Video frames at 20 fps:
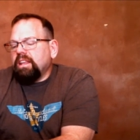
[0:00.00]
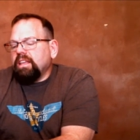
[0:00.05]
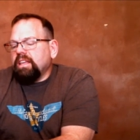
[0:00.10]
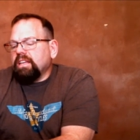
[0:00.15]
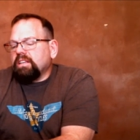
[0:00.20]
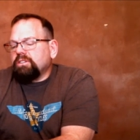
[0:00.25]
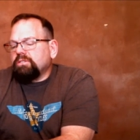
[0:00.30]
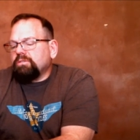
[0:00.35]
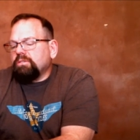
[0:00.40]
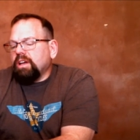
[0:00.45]

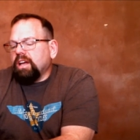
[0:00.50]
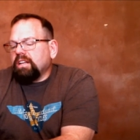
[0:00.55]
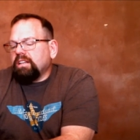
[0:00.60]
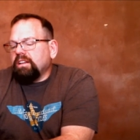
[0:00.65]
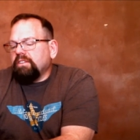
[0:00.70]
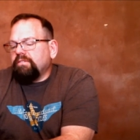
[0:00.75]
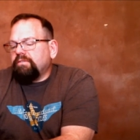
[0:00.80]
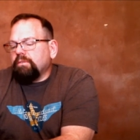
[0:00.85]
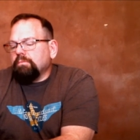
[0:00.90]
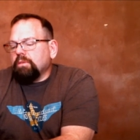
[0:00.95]

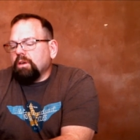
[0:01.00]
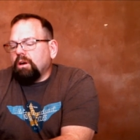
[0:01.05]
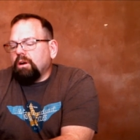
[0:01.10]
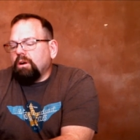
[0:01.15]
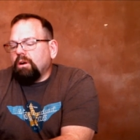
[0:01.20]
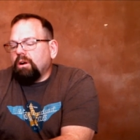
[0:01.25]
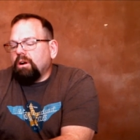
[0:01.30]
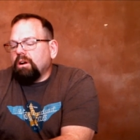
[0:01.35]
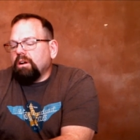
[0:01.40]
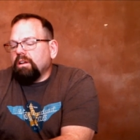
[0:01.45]
Extracted from the
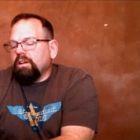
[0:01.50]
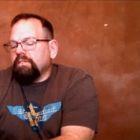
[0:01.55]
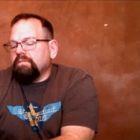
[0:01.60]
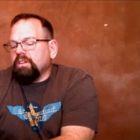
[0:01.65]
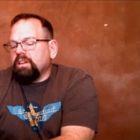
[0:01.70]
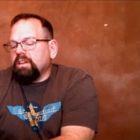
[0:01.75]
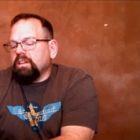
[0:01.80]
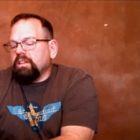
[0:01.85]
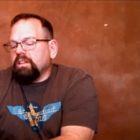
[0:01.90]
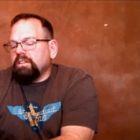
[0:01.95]
heart of the
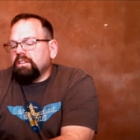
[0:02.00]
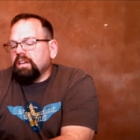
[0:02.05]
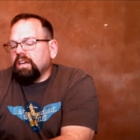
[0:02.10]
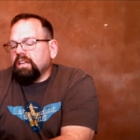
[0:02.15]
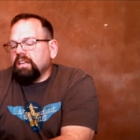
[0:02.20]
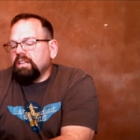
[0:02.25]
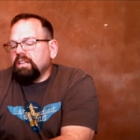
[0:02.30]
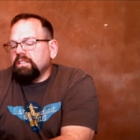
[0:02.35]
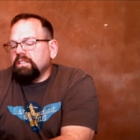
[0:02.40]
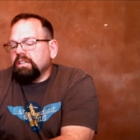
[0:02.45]

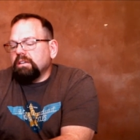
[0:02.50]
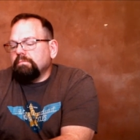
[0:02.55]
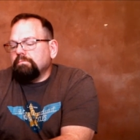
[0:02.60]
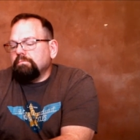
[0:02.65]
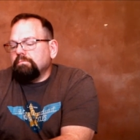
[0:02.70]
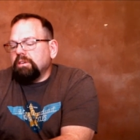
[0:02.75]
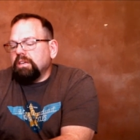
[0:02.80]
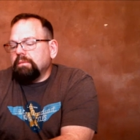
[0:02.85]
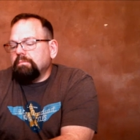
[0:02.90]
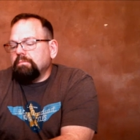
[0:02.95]
Kentucky Jim
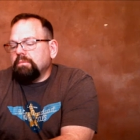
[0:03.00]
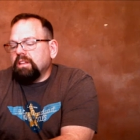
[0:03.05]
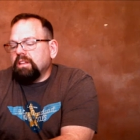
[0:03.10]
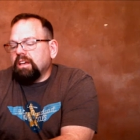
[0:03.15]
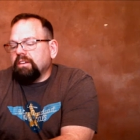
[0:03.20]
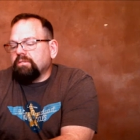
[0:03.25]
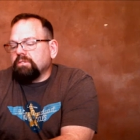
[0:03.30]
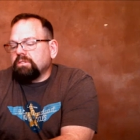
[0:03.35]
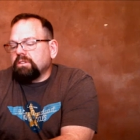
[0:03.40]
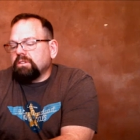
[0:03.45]
Beam
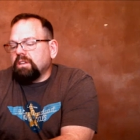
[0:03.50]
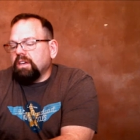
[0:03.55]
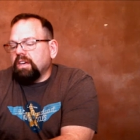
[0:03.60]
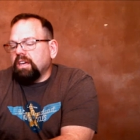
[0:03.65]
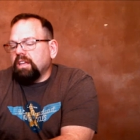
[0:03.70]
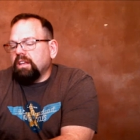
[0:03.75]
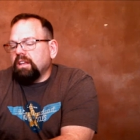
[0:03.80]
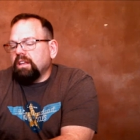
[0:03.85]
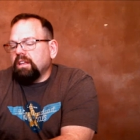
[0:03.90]
Devil's Cut,